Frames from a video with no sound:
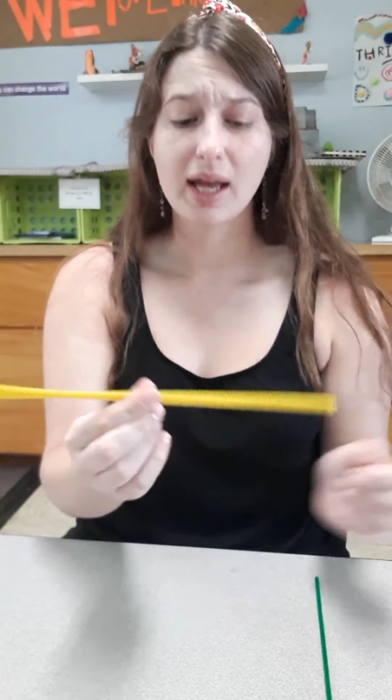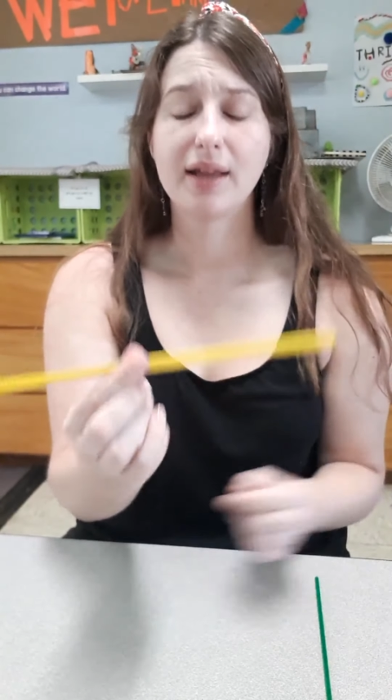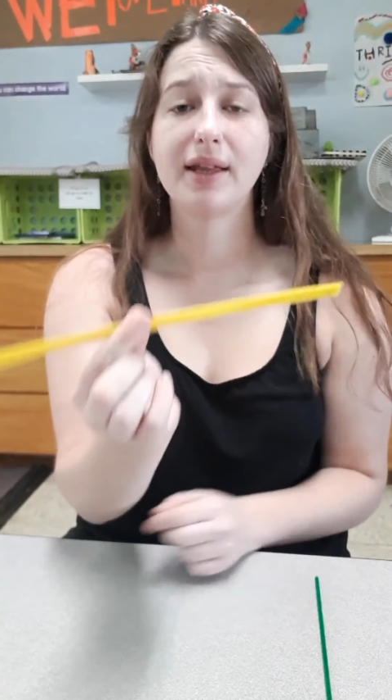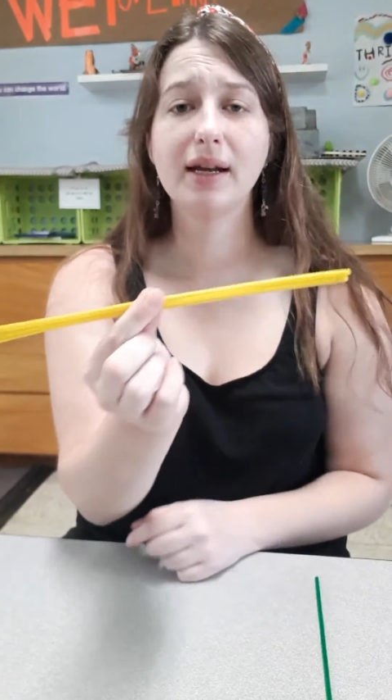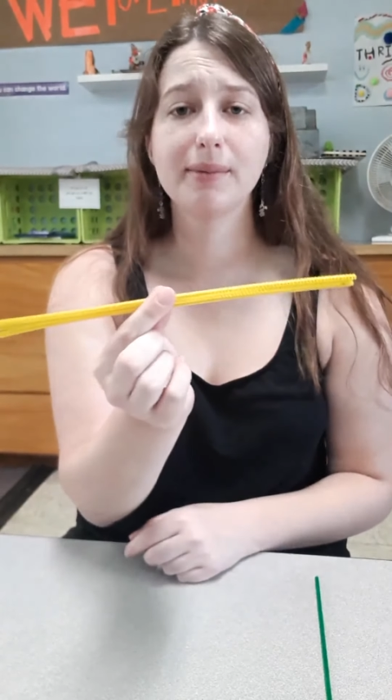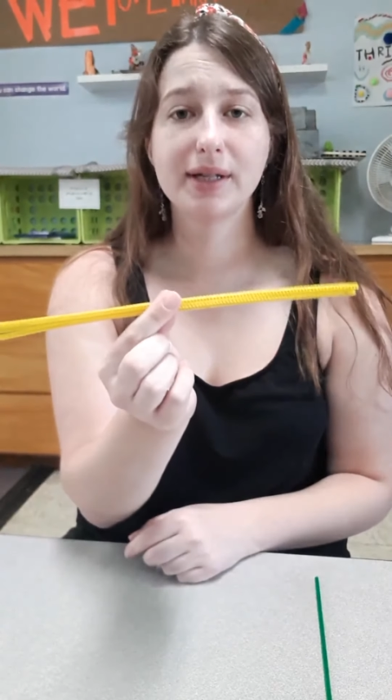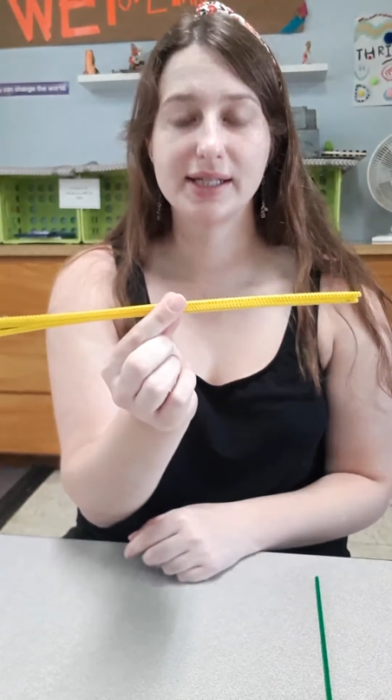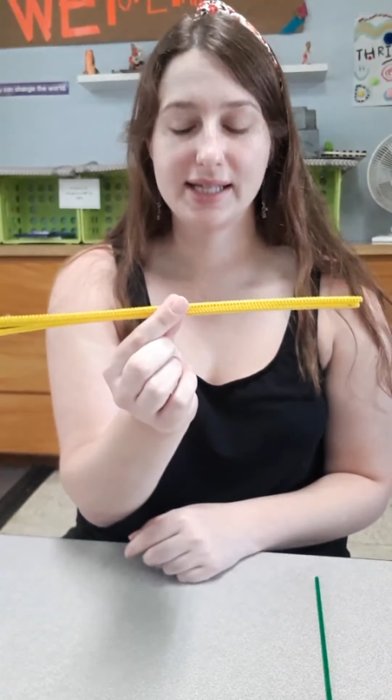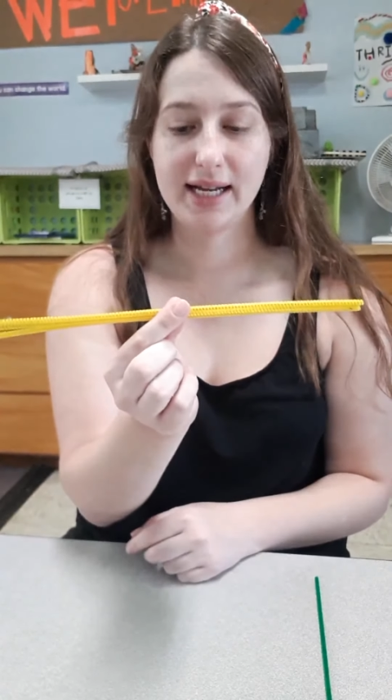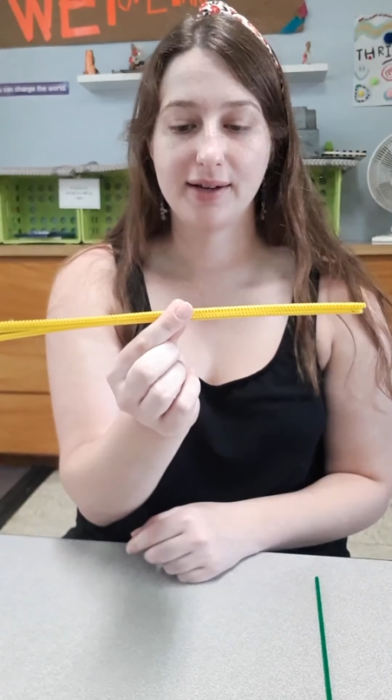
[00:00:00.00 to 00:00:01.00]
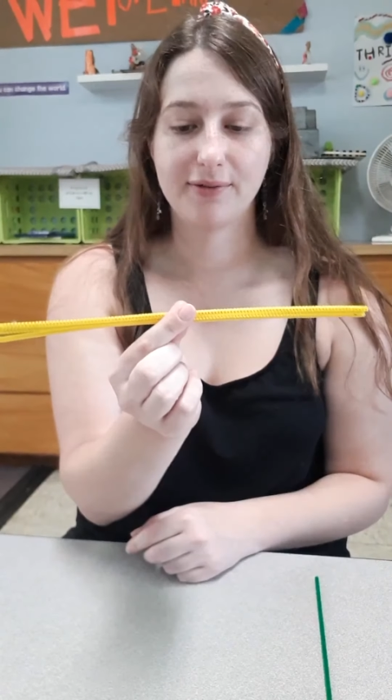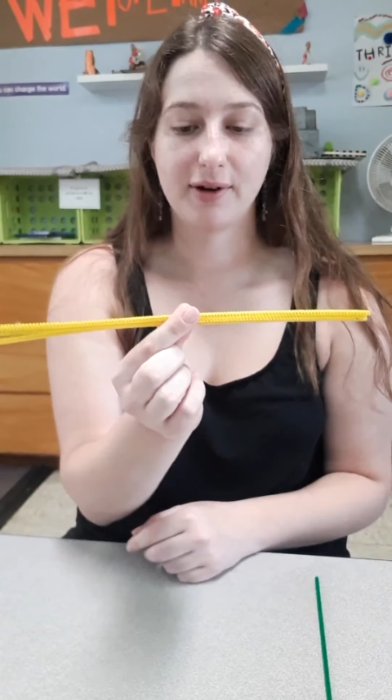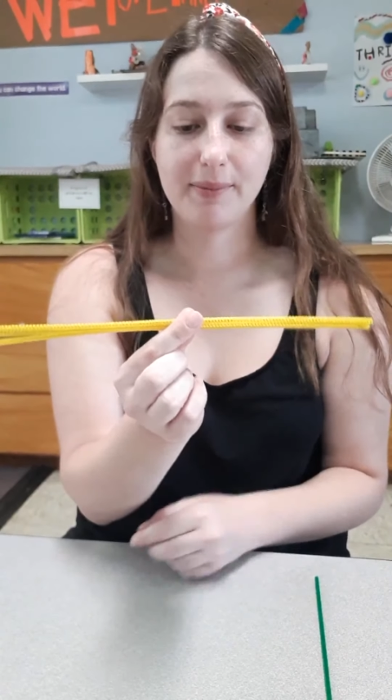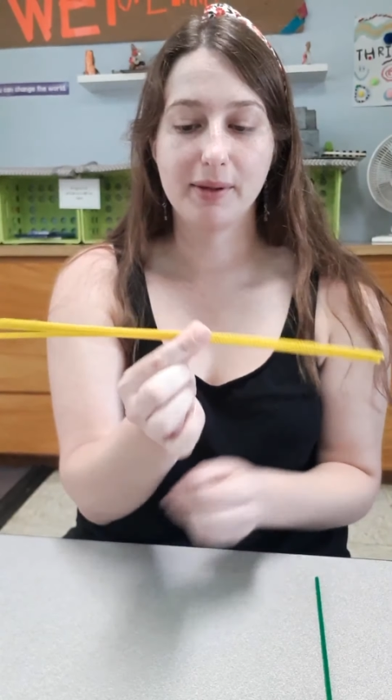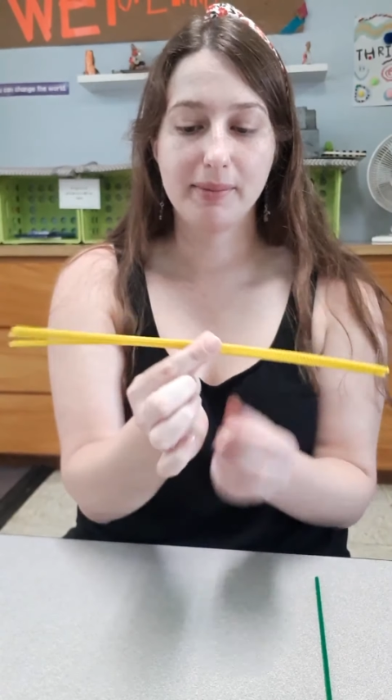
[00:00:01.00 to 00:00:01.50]
Then I'm going to take
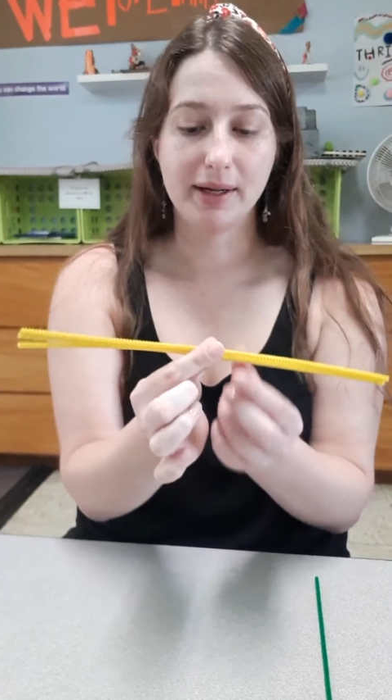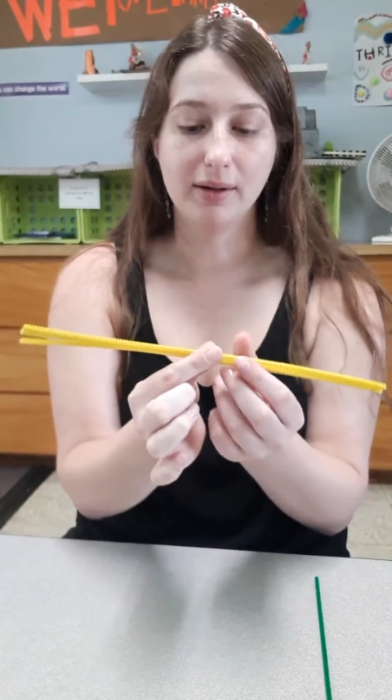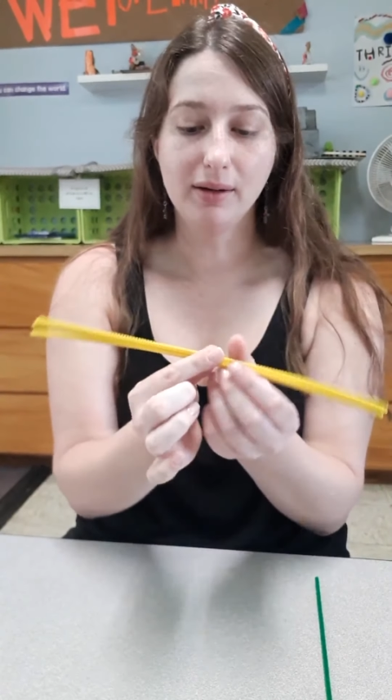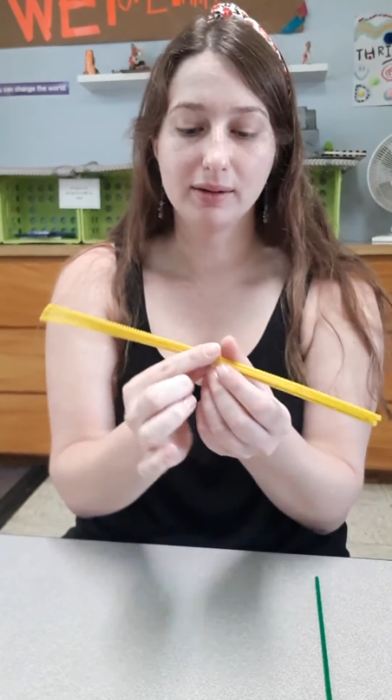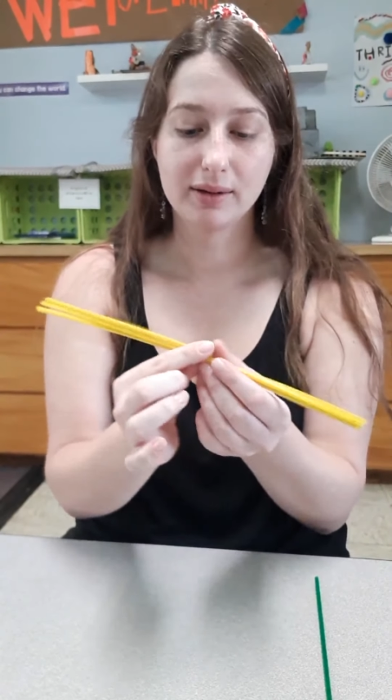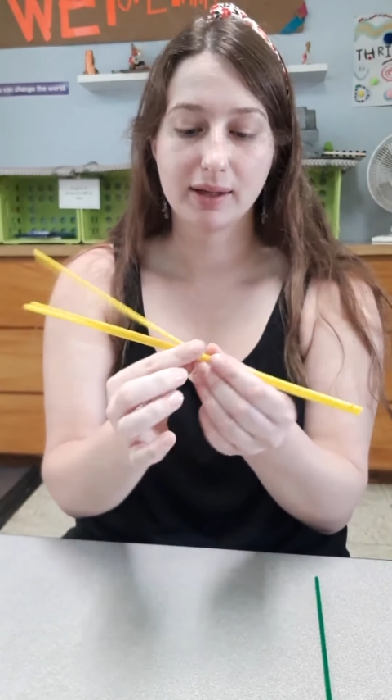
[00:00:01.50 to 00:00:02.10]
from the middle,